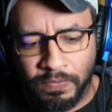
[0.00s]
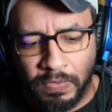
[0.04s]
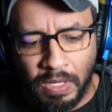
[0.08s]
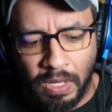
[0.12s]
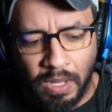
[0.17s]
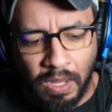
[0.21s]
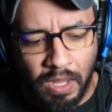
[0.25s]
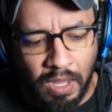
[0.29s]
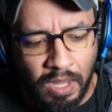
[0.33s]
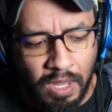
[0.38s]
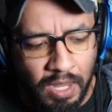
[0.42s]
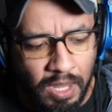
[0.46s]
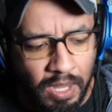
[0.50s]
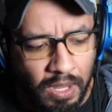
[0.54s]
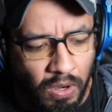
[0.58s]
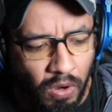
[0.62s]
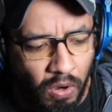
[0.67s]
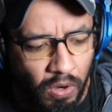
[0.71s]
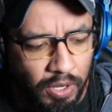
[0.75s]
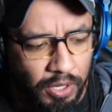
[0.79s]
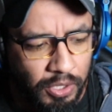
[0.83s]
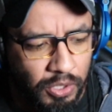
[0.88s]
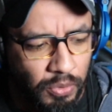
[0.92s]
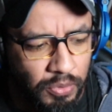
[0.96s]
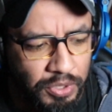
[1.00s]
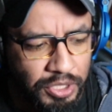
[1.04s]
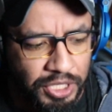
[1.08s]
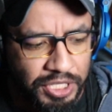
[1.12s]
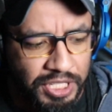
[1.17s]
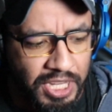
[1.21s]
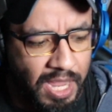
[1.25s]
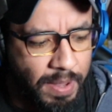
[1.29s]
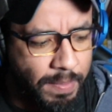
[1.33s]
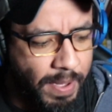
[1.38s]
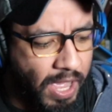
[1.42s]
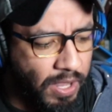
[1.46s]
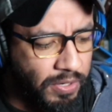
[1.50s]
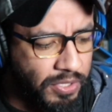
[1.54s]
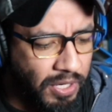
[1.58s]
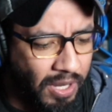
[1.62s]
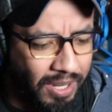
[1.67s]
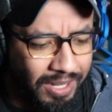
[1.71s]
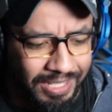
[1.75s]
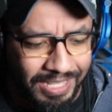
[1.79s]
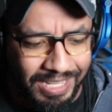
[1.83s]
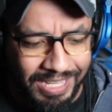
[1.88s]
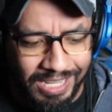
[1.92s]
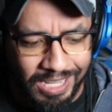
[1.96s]
article just came out
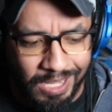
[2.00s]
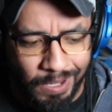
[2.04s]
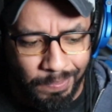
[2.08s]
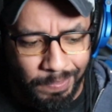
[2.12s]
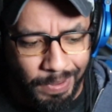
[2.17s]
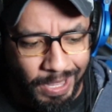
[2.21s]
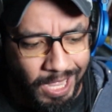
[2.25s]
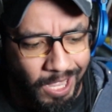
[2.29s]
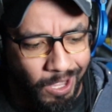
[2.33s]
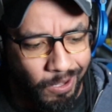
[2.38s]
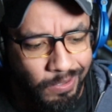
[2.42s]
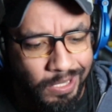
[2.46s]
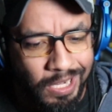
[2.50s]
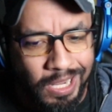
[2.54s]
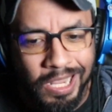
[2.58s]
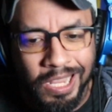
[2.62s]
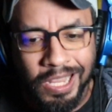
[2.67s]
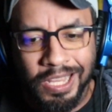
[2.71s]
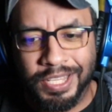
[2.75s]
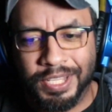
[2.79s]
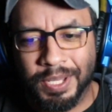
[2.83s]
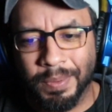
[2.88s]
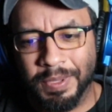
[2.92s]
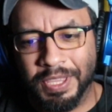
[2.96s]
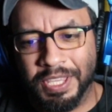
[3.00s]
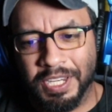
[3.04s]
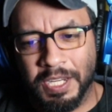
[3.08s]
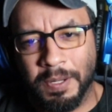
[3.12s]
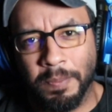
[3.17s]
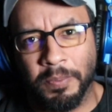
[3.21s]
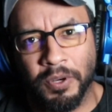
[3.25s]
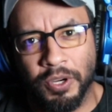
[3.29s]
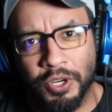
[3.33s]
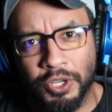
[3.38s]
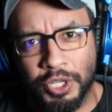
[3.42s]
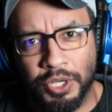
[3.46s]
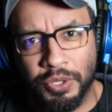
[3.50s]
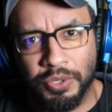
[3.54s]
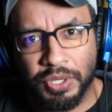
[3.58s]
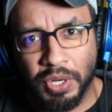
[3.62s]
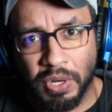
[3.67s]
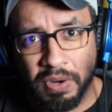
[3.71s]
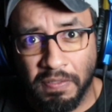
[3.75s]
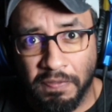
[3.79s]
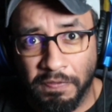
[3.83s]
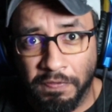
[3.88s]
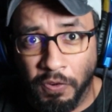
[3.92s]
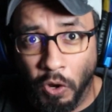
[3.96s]
talking about some of the deeper issues that
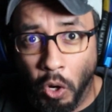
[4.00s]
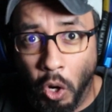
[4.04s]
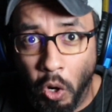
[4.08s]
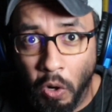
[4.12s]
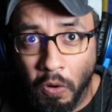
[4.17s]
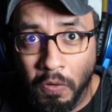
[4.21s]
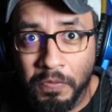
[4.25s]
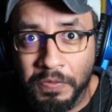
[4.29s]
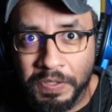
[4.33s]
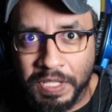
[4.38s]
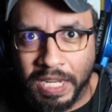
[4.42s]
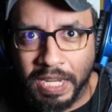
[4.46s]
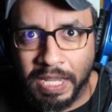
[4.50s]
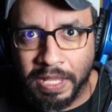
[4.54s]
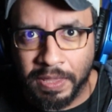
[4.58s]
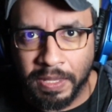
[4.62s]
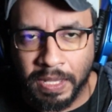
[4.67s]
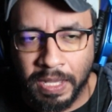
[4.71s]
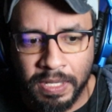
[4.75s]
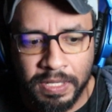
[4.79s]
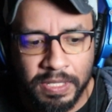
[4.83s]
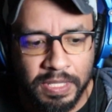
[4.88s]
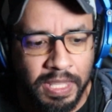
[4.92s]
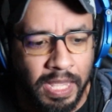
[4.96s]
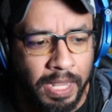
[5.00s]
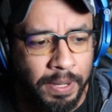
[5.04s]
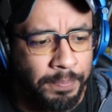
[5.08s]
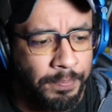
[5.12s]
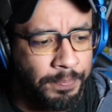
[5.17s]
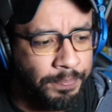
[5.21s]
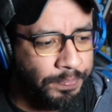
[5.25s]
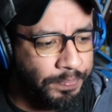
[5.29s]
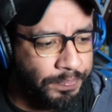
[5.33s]
are involved in this, that,